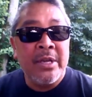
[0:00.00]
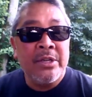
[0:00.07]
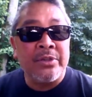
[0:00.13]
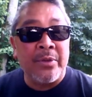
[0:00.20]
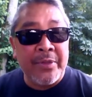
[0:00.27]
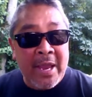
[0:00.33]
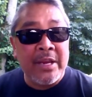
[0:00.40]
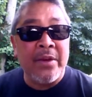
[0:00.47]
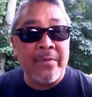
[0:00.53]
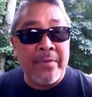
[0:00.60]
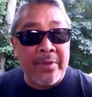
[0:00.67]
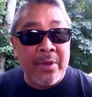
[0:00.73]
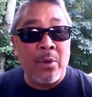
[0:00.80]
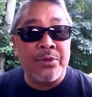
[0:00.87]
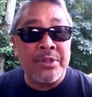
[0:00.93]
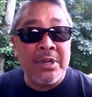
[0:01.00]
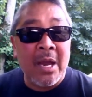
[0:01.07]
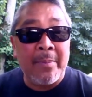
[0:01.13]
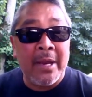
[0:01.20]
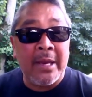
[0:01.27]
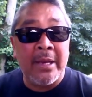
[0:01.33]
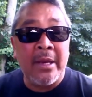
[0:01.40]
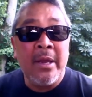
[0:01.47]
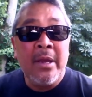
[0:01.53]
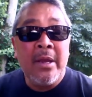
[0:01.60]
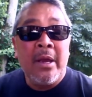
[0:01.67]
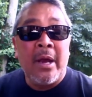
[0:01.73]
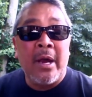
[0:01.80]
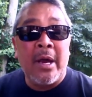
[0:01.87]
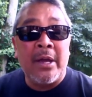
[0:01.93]
So thank you for those coming
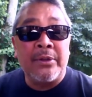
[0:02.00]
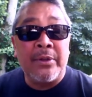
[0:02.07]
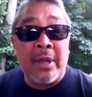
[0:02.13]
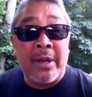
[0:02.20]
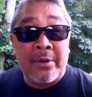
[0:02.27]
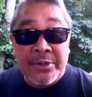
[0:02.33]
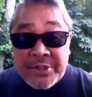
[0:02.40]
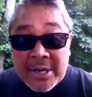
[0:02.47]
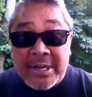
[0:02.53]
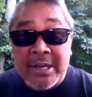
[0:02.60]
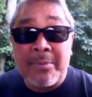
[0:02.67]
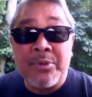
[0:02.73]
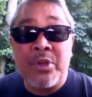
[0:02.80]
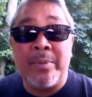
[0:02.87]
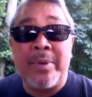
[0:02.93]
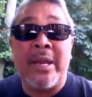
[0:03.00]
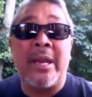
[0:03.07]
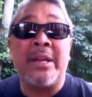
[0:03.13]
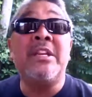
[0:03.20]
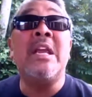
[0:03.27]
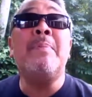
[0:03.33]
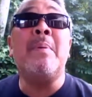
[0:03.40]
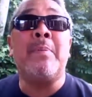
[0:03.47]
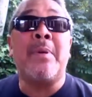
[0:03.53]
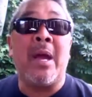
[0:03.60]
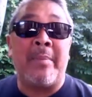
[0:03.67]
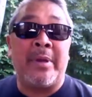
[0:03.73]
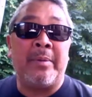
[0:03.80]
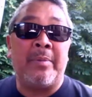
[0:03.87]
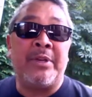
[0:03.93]
that are sending them to me, and keep them
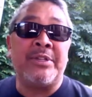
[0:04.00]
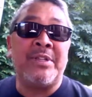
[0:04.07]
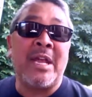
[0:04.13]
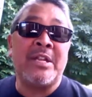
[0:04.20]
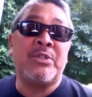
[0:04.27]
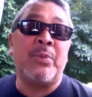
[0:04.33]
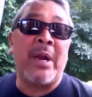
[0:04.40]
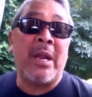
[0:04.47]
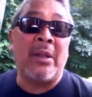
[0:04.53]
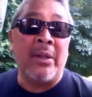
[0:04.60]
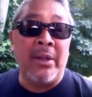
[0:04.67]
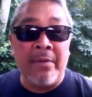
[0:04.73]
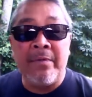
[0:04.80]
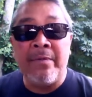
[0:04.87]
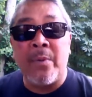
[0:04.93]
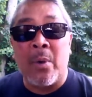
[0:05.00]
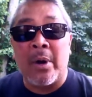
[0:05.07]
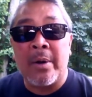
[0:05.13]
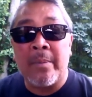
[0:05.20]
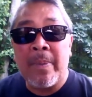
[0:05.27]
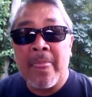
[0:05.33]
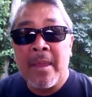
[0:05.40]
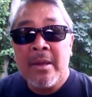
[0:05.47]
coming, because that's what I live for.